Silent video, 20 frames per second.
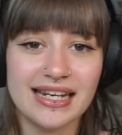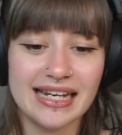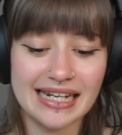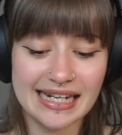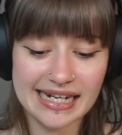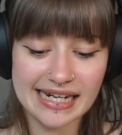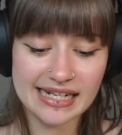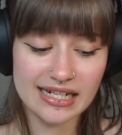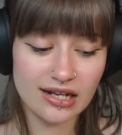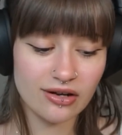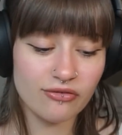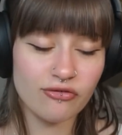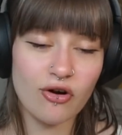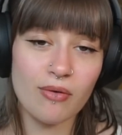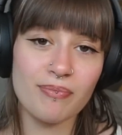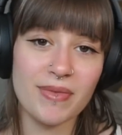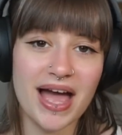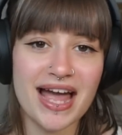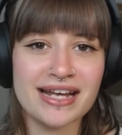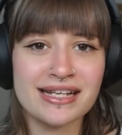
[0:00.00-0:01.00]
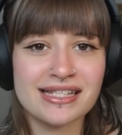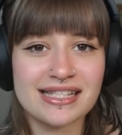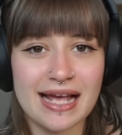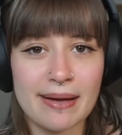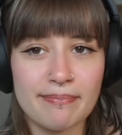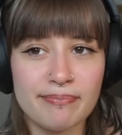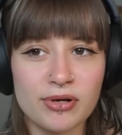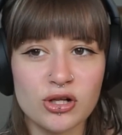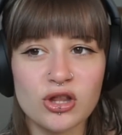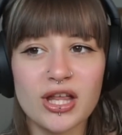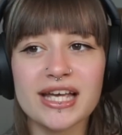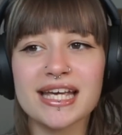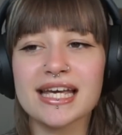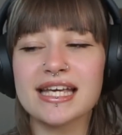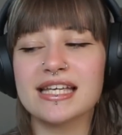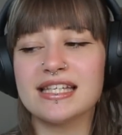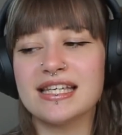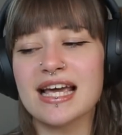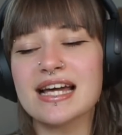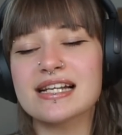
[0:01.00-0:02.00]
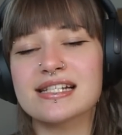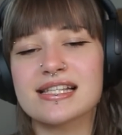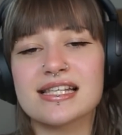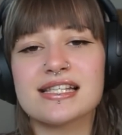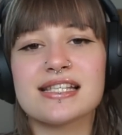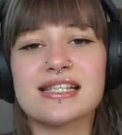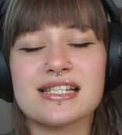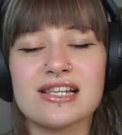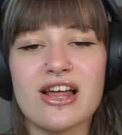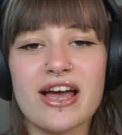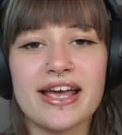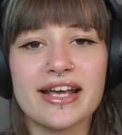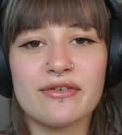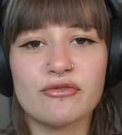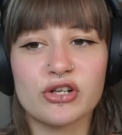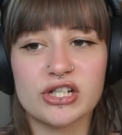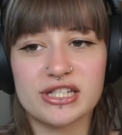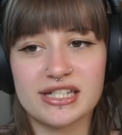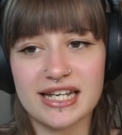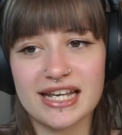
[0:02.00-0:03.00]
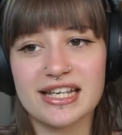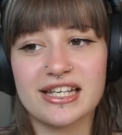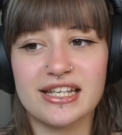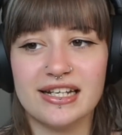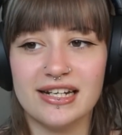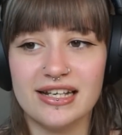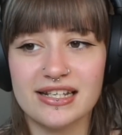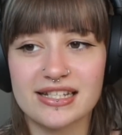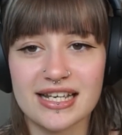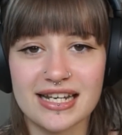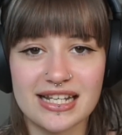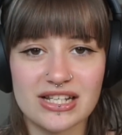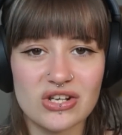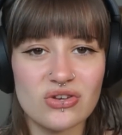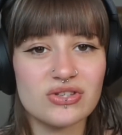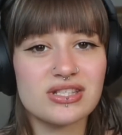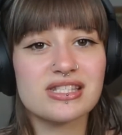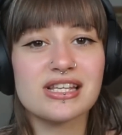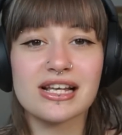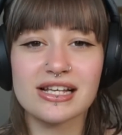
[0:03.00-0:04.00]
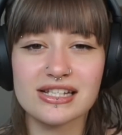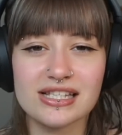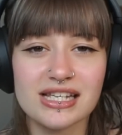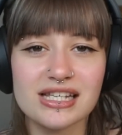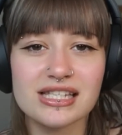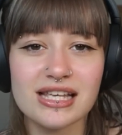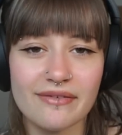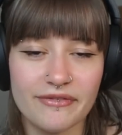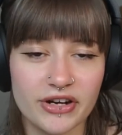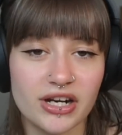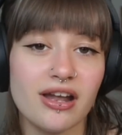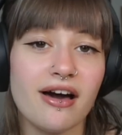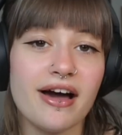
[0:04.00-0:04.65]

leading from that example. Like, yes, this is like ridiculous and it's got 67